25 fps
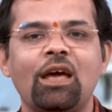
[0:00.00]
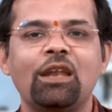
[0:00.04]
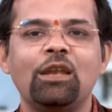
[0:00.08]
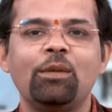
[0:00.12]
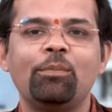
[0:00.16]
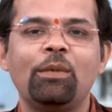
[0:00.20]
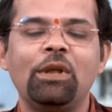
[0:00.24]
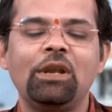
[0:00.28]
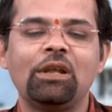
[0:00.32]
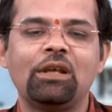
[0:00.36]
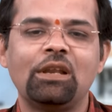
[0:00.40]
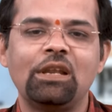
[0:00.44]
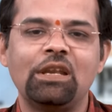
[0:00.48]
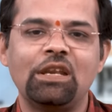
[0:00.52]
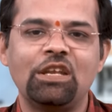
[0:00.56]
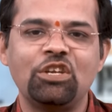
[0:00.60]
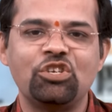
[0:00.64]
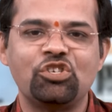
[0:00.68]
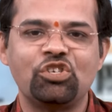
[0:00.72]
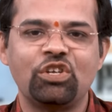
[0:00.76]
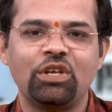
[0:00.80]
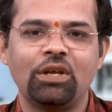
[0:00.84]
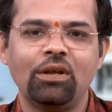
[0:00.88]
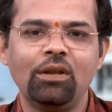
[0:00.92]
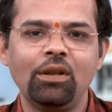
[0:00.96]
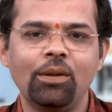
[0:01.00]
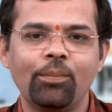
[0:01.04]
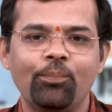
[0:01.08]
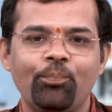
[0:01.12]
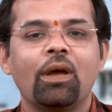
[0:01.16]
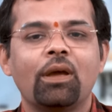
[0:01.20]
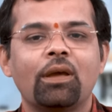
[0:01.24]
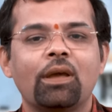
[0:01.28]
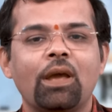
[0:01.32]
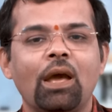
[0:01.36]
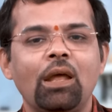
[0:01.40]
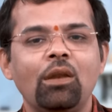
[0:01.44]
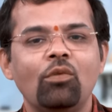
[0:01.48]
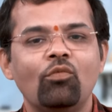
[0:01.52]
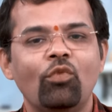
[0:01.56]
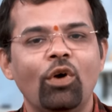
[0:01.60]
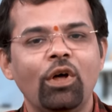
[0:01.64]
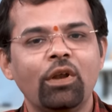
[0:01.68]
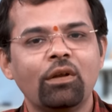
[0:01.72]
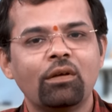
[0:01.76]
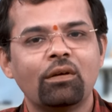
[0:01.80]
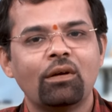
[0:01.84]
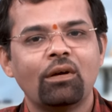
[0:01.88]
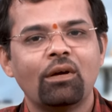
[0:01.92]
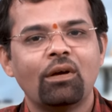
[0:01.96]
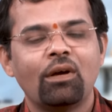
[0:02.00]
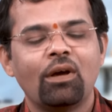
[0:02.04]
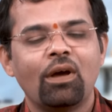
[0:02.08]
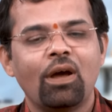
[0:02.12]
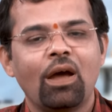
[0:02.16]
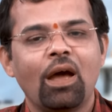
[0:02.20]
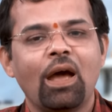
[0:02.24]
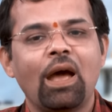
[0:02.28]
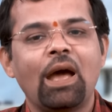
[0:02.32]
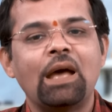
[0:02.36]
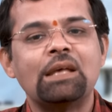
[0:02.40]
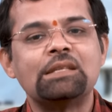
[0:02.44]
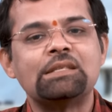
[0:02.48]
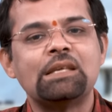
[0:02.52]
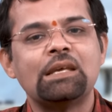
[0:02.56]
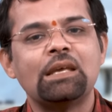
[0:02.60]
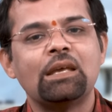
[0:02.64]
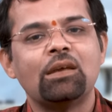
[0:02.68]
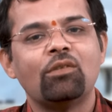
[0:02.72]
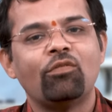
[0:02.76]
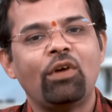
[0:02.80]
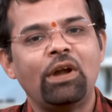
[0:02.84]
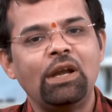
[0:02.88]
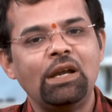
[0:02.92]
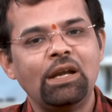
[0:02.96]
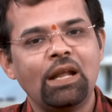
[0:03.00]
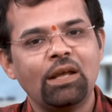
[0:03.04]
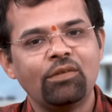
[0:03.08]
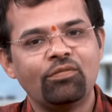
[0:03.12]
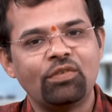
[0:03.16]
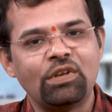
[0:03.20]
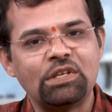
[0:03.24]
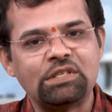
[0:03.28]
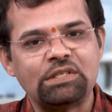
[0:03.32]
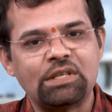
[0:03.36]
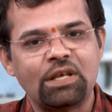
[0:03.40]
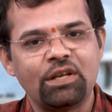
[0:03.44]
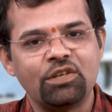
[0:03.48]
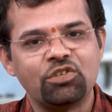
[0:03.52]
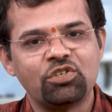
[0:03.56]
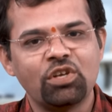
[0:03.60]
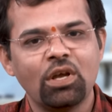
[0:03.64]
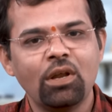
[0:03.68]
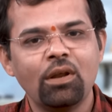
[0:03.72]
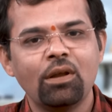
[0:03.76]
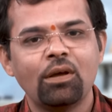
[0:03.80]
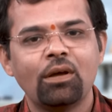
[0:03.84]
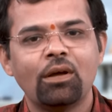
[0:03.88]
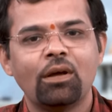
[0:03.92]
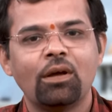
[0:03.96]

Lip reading: animal clinician, can work as a wildlife researcher,